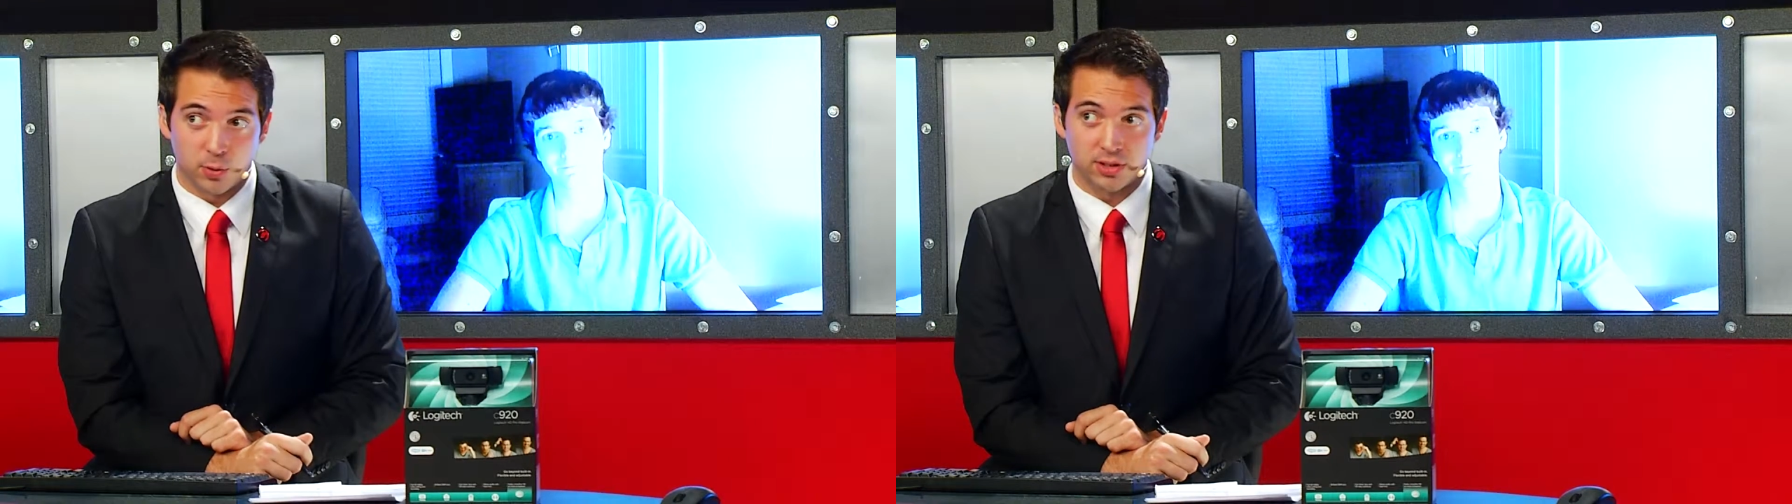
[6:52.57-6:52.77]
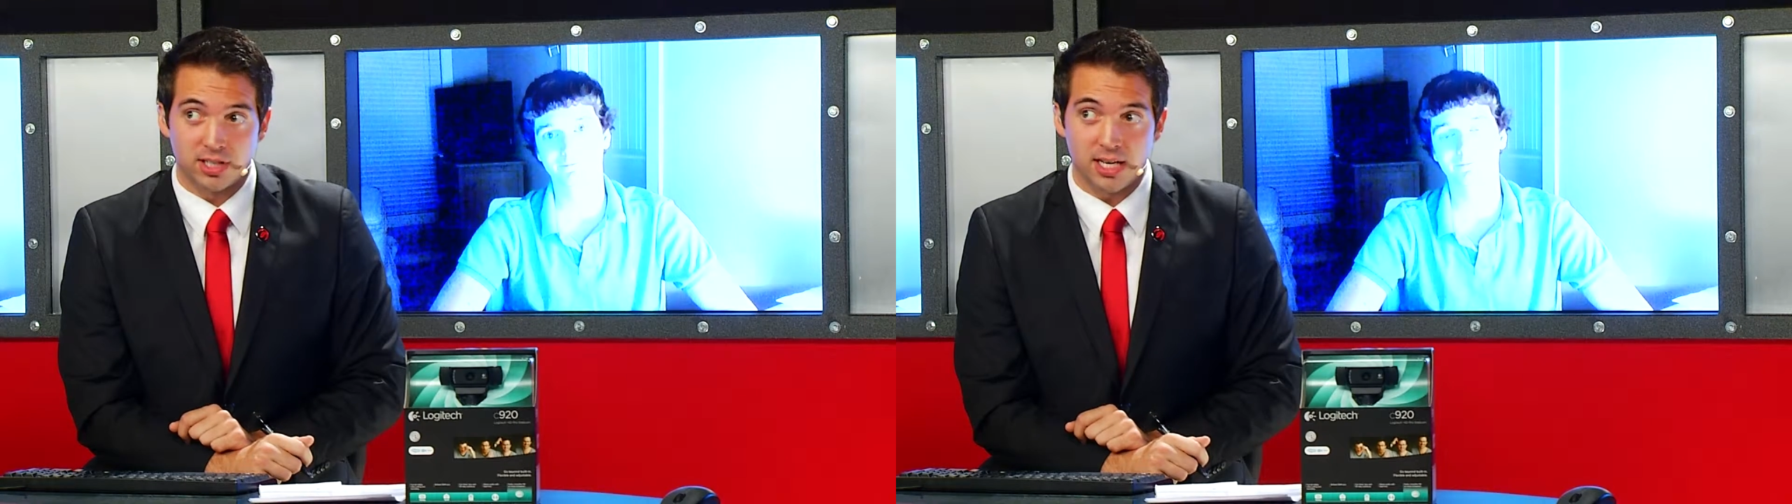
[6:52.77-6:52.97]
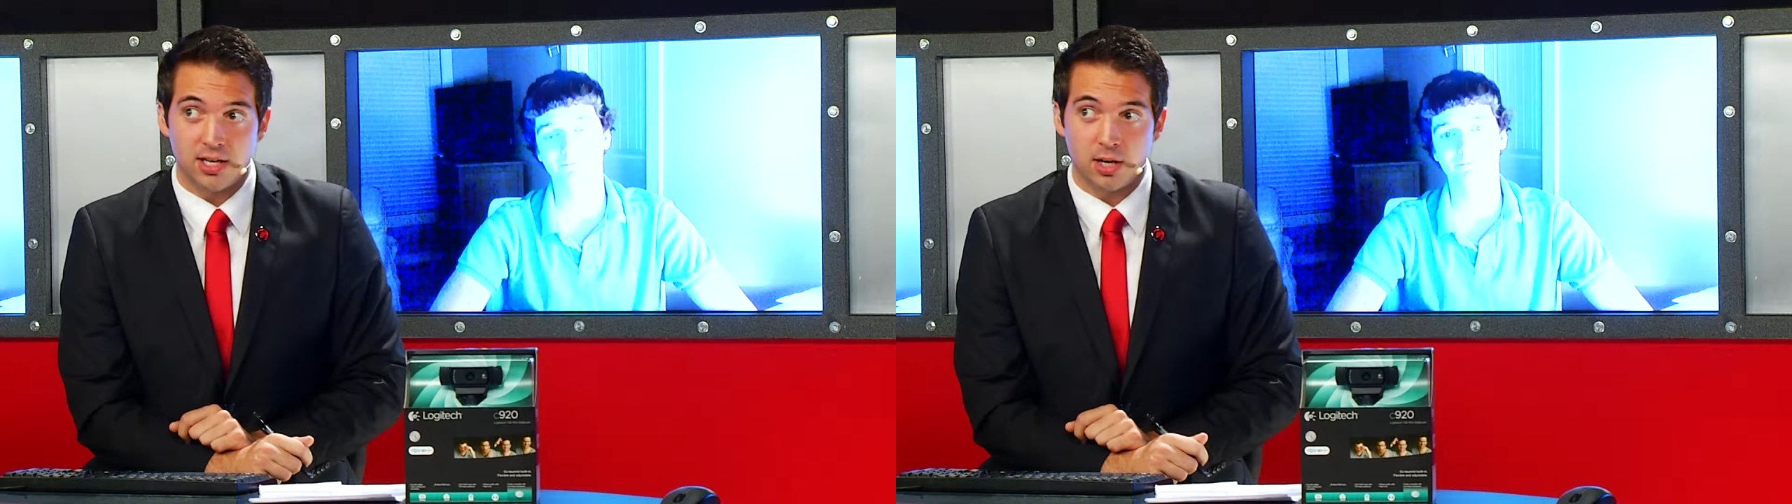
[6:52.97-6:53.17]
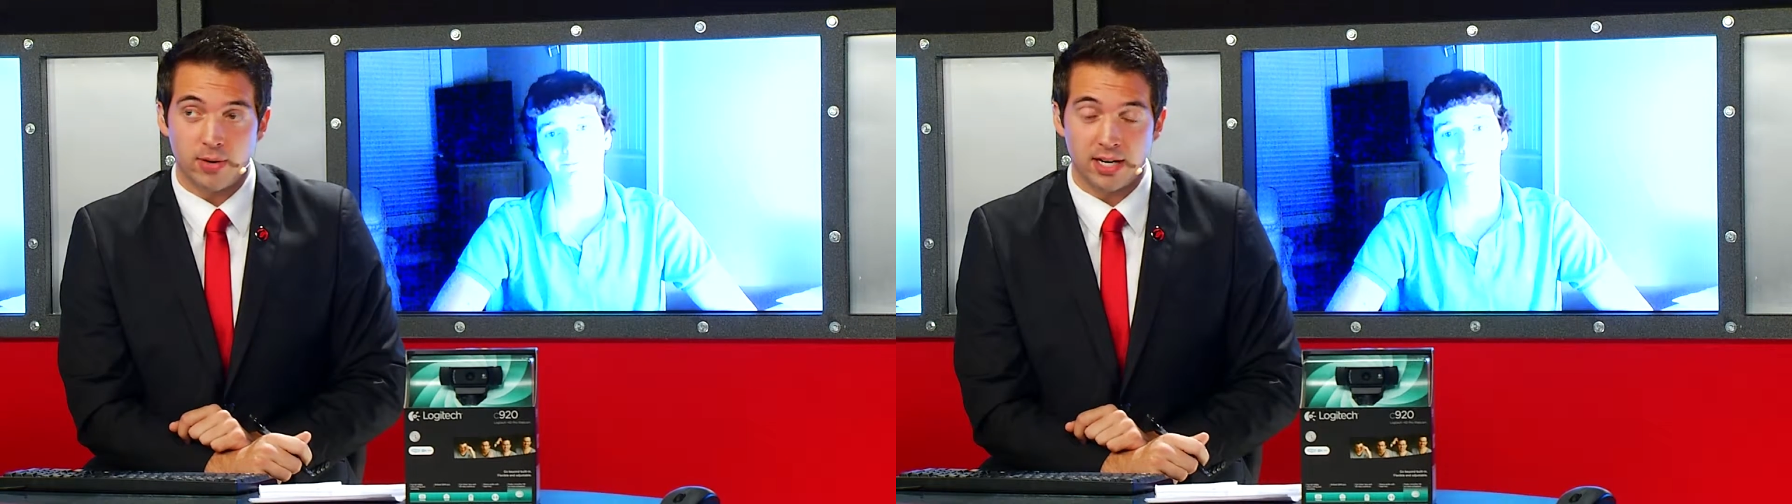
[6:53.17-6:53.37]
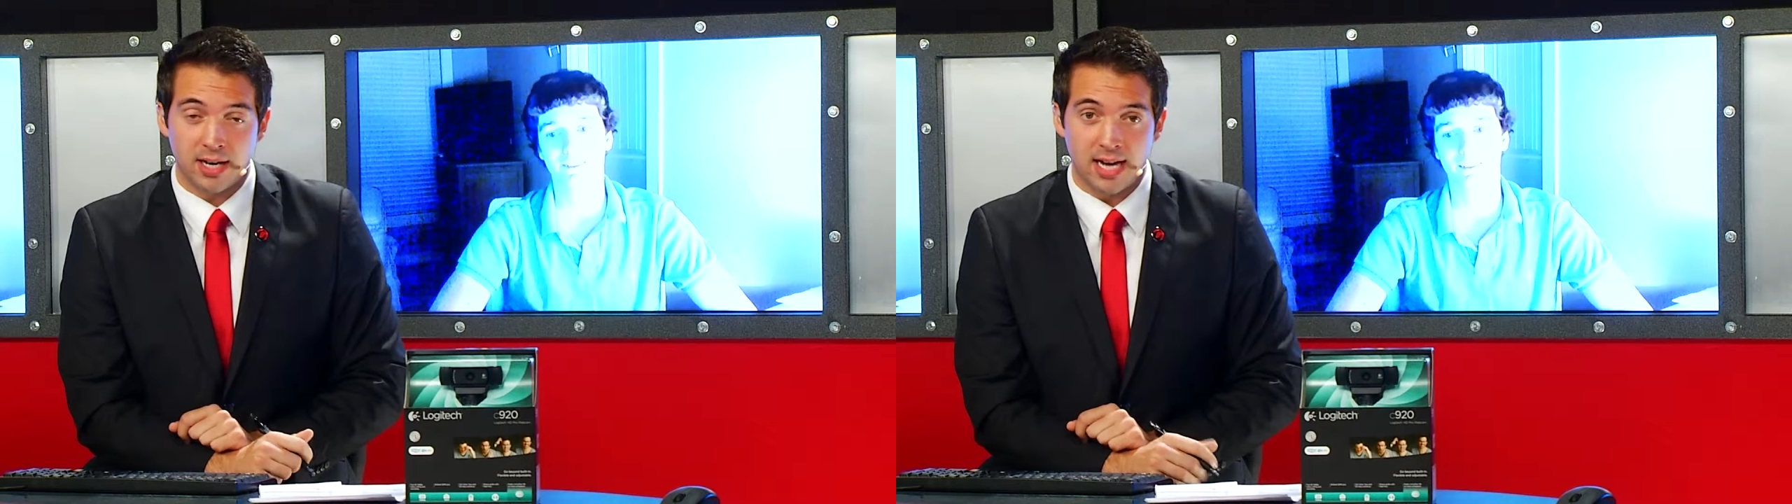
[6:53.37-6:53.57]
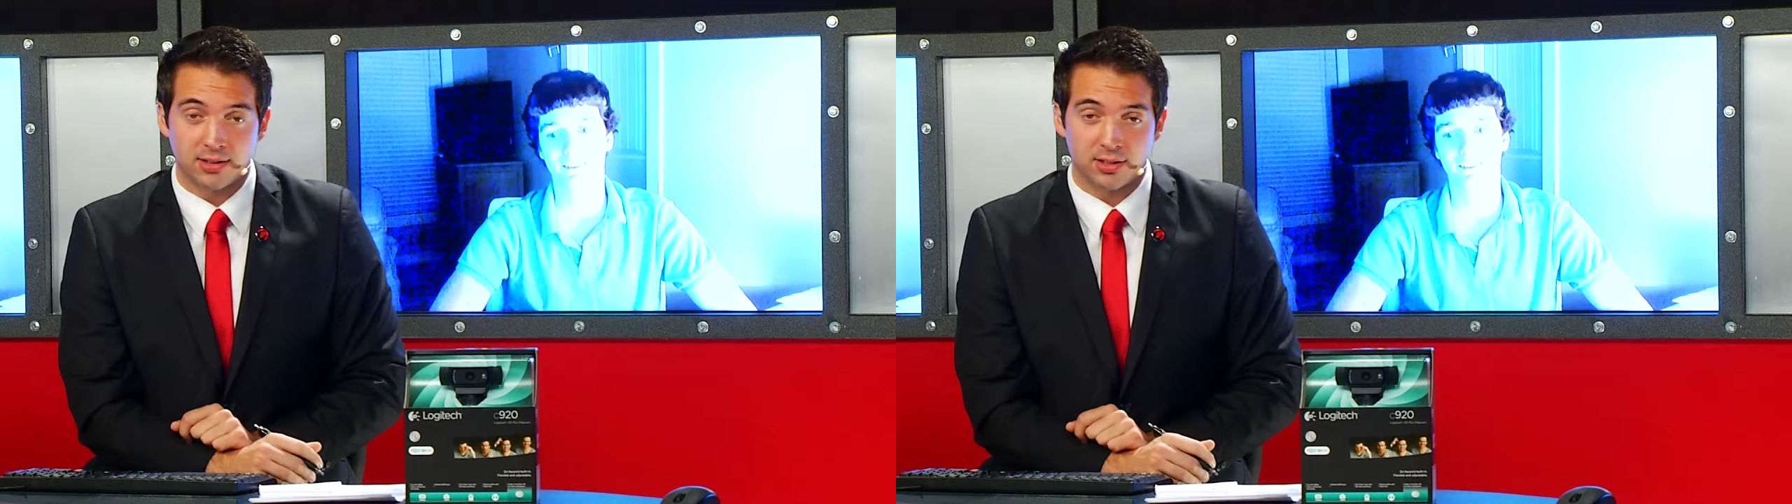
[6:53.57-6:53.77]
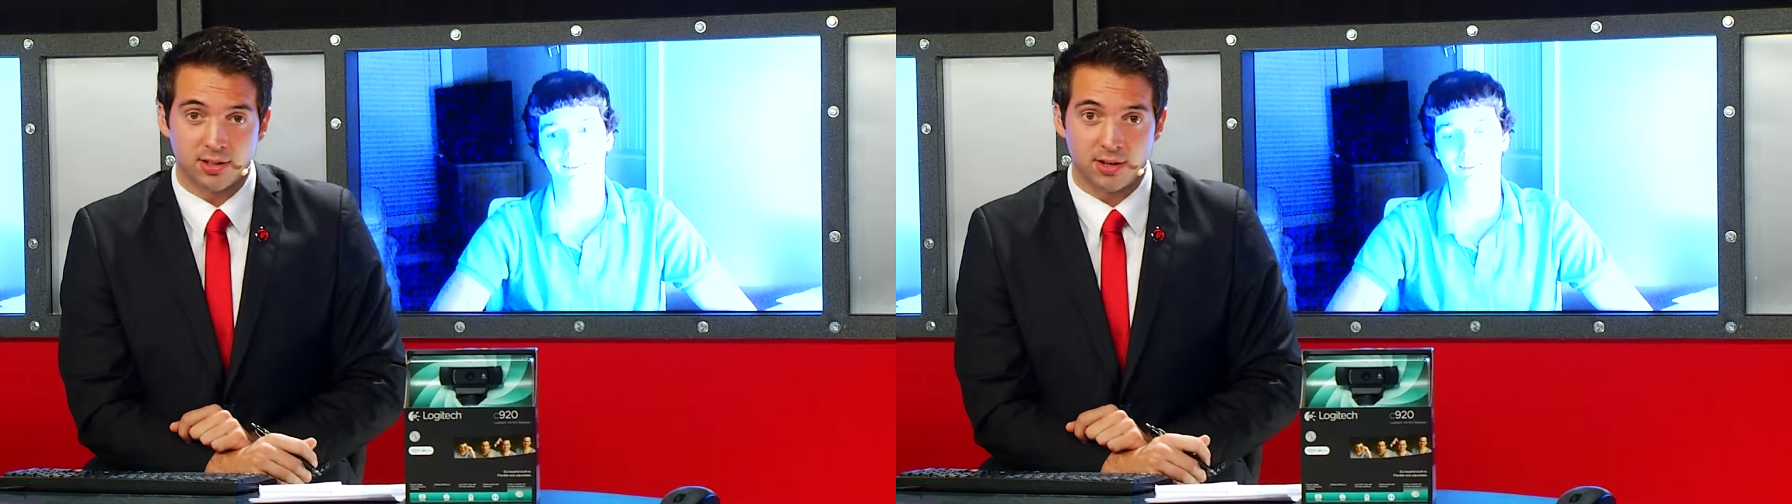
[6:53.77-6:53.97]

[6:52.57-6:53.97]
Was he going nuts